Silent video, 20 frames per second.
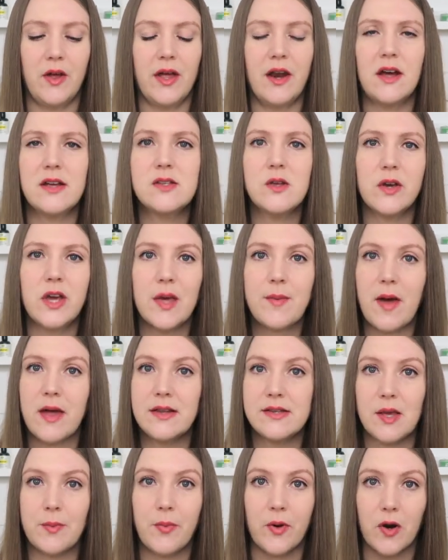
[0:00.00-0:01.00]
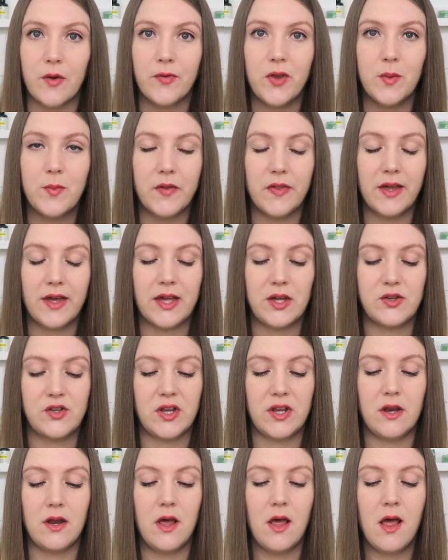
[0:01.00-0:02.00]
It also came out as a perfume in the
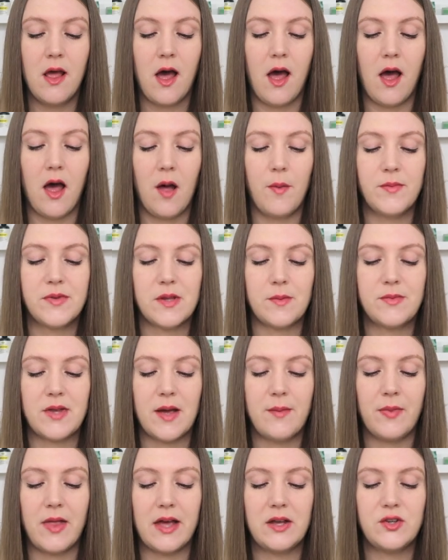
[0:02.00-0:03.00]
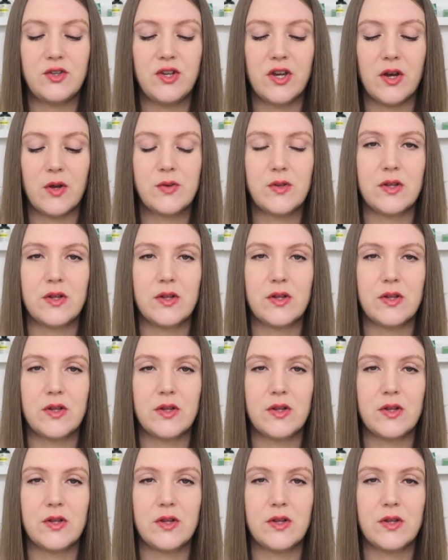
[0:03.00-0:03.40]
kitchen sometime last year.